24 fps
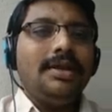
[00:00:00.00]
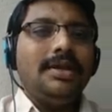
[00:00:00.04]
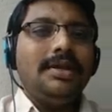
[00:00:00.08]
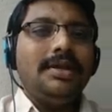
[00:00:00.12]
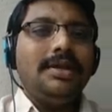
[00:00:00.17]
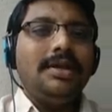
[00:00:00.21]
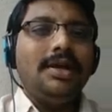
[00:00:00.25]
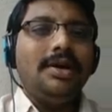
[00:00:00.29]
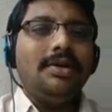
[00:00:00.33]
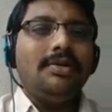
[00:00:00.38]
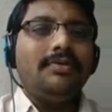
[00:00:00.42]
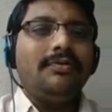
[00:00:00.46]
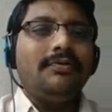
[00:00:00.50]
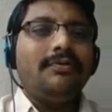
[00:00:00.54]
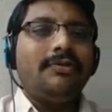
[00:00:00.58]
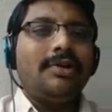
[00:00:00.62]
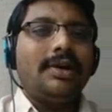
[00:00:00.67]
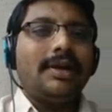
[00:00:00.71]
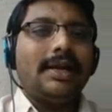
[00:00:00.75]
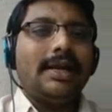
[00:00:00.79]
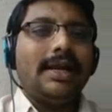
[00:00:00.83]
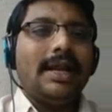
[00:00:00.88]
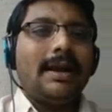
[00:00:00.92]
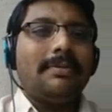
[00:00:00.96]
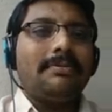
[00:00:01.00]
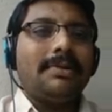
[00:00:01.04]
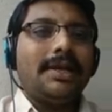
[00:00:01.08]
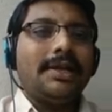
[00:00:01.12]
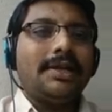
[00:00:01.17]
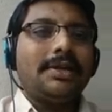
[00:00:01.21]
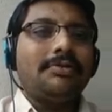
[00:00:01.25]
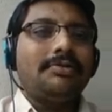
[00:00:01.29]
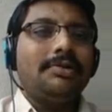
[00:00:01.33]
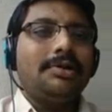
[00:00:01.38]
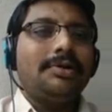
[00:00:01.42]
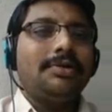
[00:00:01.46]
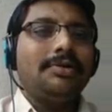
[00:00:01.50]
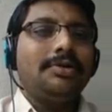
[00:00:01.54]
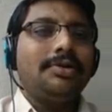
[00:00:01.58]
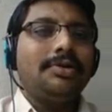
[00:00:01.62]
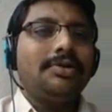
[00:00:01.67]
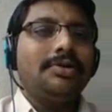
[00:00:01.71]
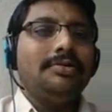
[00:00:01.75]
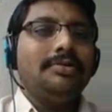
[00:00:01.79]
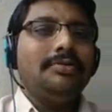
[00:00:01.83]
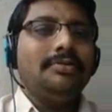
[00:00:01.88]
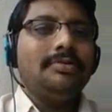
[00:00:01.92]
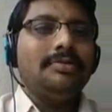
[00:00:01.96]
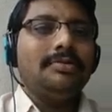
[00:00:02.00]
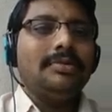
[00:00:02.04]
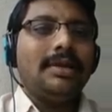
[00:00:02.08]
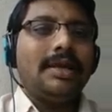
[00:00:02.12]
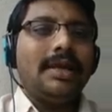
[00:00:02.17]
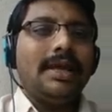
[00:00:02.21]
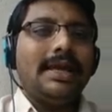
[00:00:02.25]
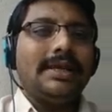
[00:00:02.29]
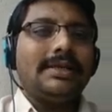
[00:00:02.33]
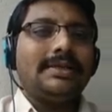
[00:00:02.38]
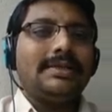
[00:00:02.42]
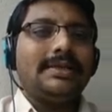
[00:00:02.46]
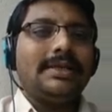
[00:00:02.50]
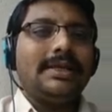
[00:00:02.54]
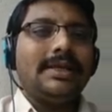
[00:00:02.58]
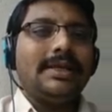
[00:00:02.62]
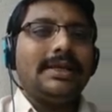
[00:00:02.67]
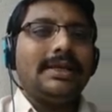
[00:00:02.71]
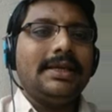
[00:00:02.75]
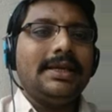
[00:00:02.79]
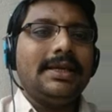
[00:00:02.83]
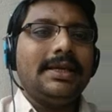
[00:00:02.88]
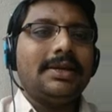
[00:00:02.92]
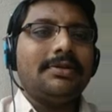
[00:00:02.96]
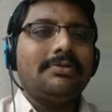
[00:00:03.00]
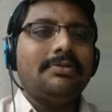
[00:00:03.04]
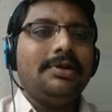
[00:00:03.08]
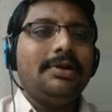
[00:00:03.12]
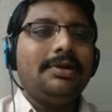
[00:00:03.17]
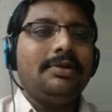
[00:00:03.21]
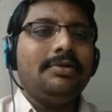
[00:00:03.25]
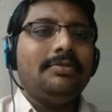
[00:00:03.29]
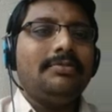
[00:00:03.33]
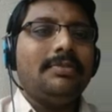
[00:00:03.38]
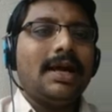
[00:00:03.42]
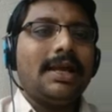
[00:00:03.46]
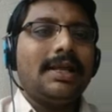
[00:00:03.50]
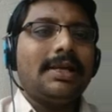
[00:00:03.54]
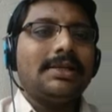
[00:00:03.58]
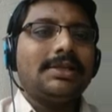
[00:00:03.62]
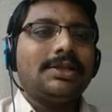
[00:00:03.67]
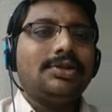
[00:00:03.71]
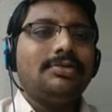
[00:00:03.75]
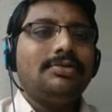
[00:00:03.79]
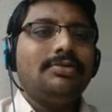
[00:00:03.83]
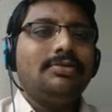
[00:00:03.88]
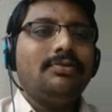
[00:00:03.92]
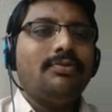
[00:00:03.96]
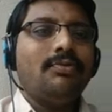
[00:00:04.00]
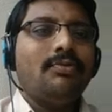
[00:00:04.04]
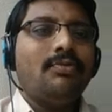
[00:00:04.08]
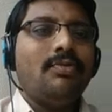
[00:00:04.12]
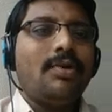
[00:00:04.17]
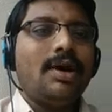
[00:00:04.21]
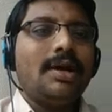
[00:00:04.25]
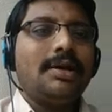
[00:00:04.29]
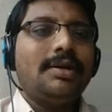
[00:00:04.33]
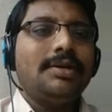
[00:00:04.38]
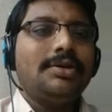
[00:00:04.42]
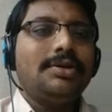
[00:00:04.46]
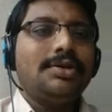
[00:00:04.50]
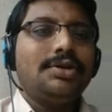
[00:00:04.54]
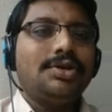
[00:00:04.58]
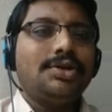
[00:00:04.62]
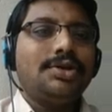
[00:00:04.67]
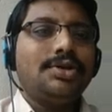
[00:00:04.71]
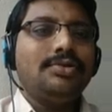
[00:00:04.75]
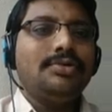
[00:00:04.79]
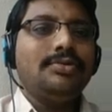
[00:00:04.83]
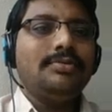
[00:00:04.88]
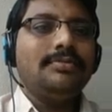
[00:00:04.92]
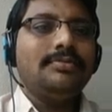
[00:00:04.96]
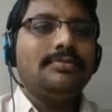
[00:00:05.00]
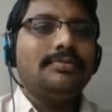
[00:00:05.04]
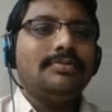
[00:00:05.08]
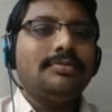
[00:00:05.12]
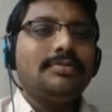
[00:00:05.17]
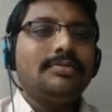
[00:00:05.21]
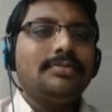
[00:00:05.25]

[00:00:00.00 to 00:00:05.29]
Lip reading: Now for lambda equal to 2, x3 equal to minus 2 1 2.